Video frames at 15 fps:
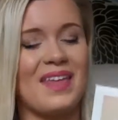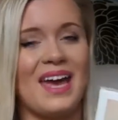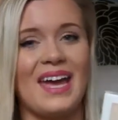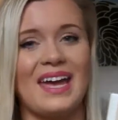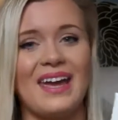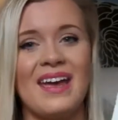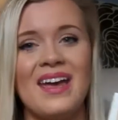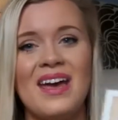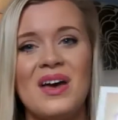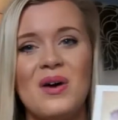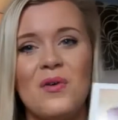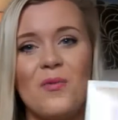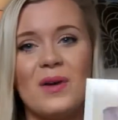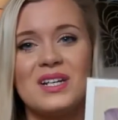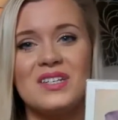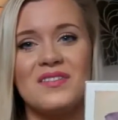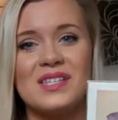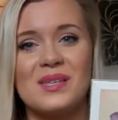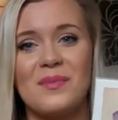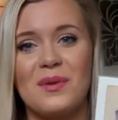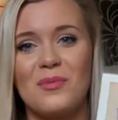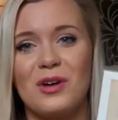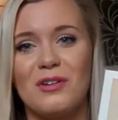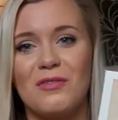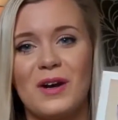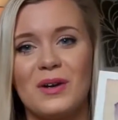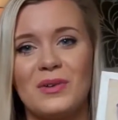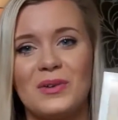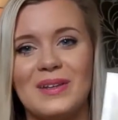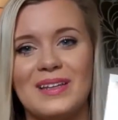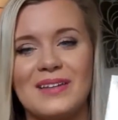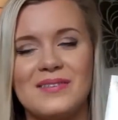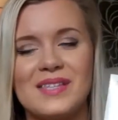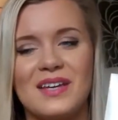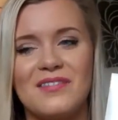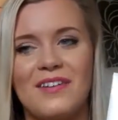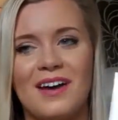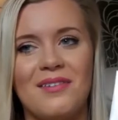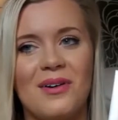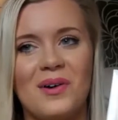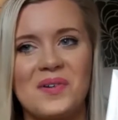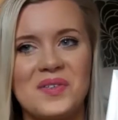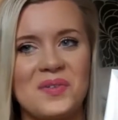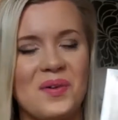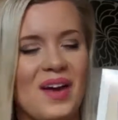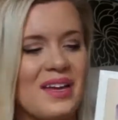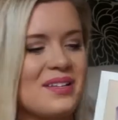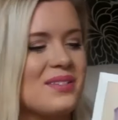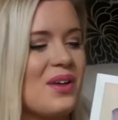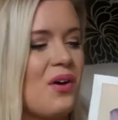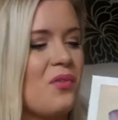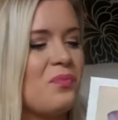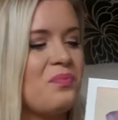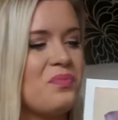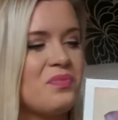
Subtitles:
I went to visit my boyfriend who lives like 5 hours away, so